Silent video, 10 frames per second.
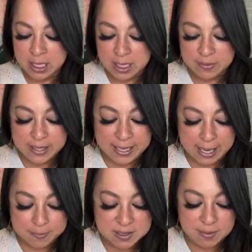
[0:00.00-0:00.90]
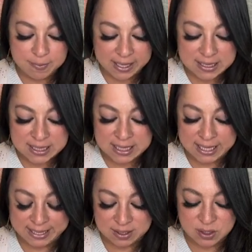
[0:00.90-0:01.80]
They kept demanding an
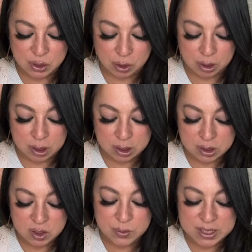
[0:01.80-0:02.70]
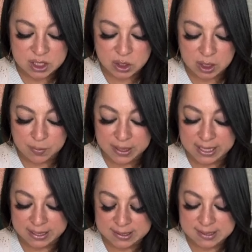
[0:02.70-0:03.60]
answer, so he stood up
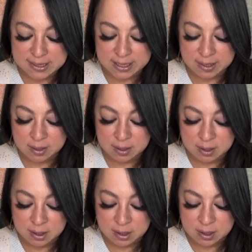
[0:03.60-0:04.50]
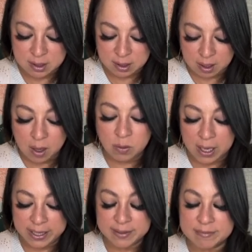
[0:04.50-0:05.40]
again and said, all
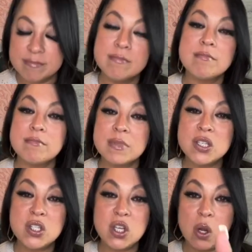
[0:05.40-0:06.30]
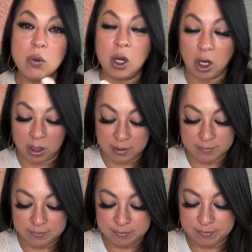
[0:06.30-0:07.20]
right, stone her,
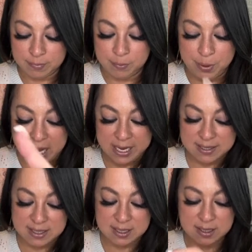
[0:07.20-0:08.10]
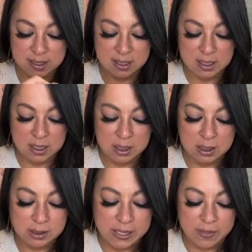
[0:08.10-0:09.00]
but
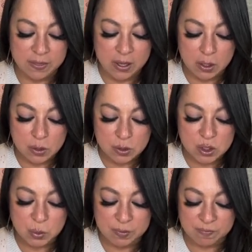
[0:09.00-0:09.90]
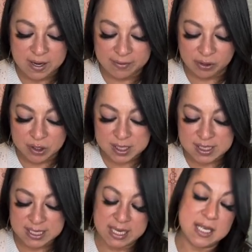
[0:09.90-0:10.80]
let those who have never
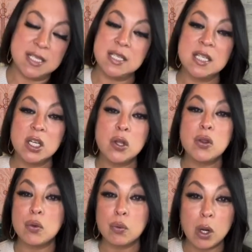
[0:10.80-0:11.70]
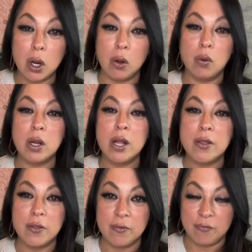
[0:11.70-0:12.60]
sinned throw
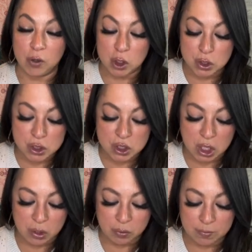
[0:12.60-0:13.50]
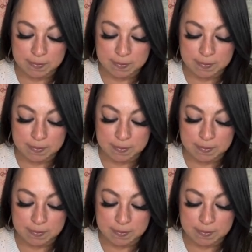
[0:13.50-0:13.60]
the first stone.